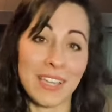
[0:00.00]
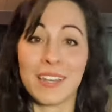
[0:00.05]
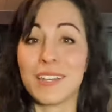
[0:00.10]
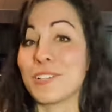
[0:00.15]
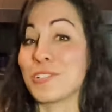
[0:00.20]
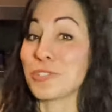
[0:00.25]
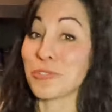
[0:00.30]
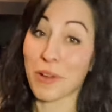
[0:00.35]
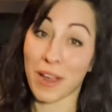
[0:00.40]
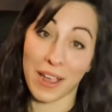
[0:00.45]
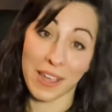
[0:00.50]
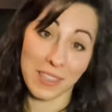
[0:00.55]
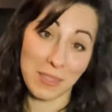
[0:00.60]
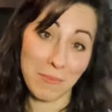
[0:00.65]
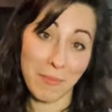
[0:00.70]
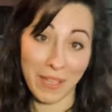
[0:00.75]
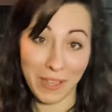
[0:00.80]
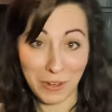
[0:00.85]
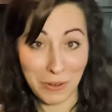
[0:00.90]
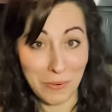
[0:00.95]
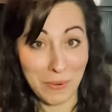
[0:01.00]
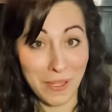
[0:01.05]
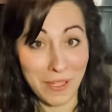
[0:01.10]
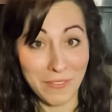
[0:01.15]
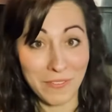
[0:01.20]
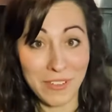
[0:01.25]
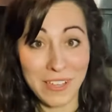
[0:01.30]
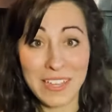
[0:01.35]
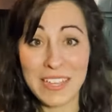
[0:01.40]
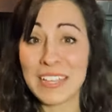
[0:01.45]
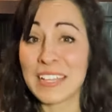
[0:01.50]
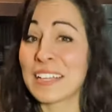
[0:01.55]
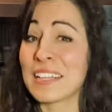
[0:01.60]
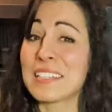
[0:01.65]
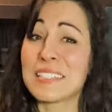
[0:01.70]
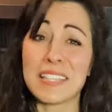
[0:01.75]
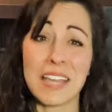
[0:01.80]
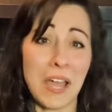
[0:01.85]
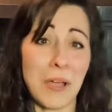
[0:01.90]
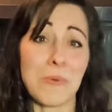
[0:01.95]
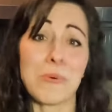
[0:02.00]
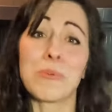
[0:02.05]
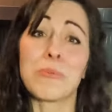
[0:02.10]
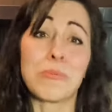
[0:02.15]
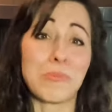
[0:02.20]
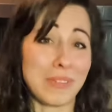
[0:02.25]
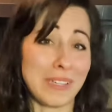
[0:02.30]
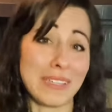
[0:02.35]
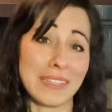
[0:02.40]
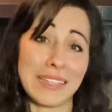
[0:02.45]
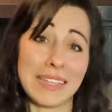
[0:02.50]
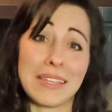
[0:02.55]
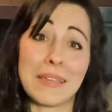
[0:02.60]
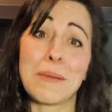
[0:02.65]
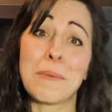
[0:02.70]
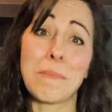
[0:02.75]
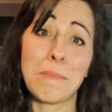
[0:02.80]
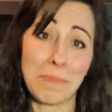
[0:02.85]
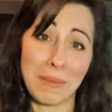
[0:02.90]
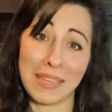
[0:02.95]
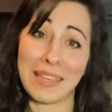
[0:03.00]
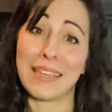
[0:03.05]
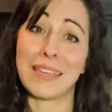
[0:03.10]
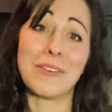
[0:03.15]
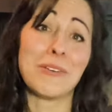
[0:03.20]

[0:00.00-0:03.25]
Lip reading: it dry in the microwave because that will really be